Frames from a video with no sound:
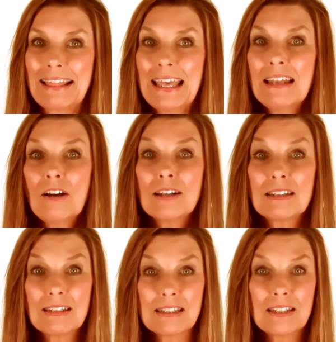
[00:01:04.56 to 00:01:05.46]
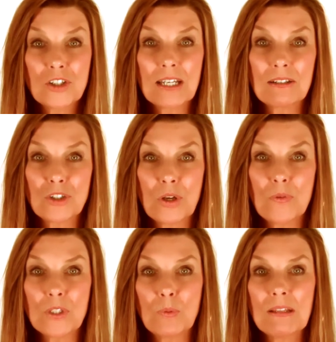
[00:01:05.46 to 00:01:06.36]
then onto Disney Channel show
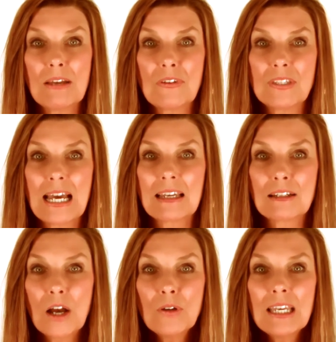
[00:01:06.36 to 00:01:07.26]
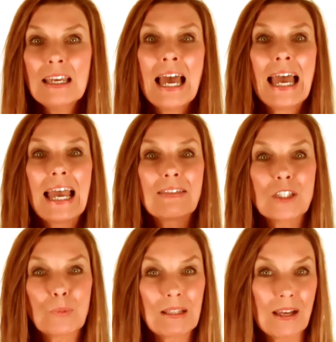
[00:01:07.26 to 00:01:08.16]
The Sweet Life of Zack and Cody and The
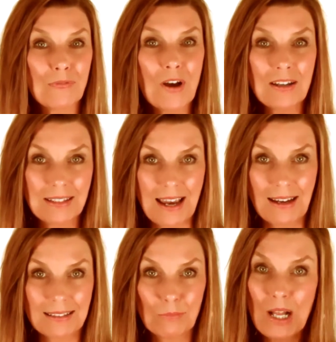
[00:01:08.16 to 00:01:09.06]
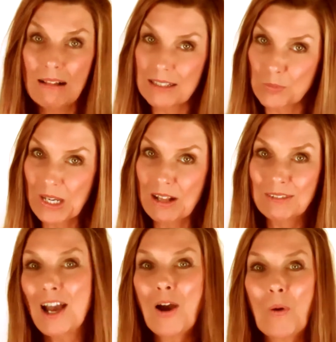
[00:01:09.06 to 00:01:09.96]
Sweet Life on Deck. Well, as we all
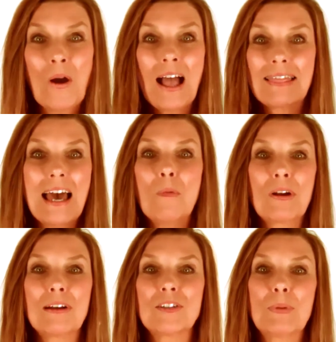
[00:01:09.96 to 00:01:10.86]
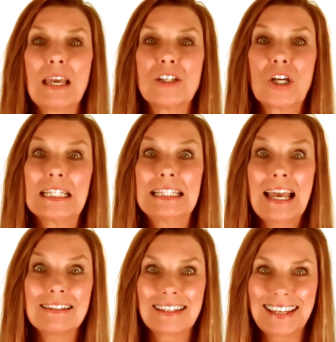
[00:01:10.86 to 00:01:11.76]
know, that went on to be a
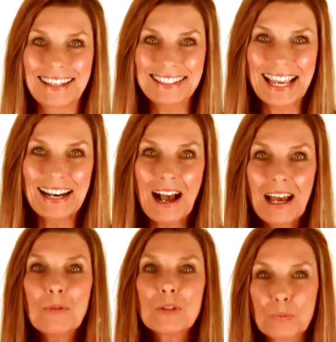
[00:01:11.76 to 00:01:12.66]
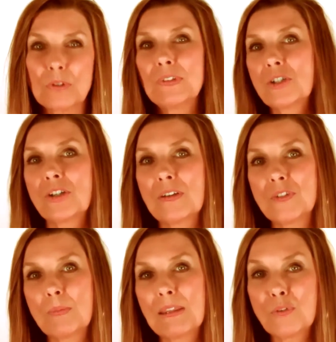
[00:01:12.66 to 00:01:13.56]
gigantic hit, and I was privileged enough
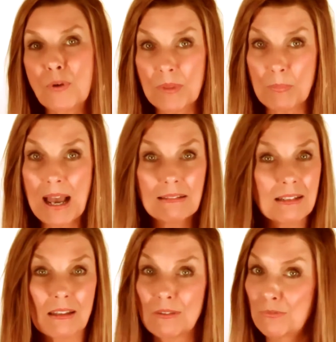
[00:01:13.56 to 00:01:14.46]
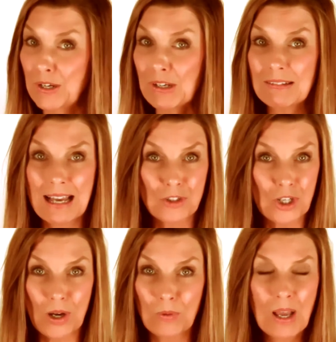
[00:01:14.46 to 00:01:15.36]
to be there from the pilot to the very last
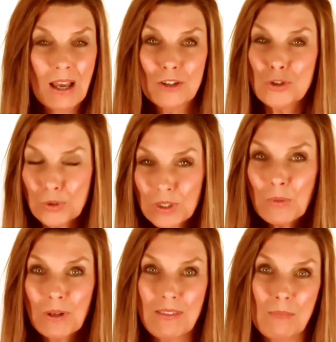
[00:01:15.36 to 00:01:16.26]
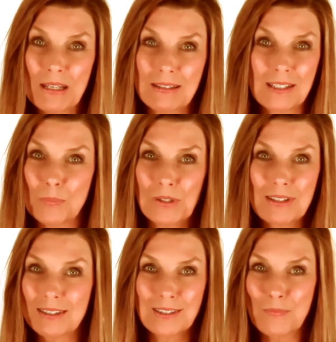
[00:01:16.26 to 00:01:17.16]
show, truly one of the best
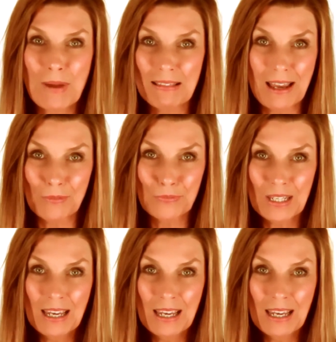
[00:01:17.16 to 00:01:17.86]
experiences of my life.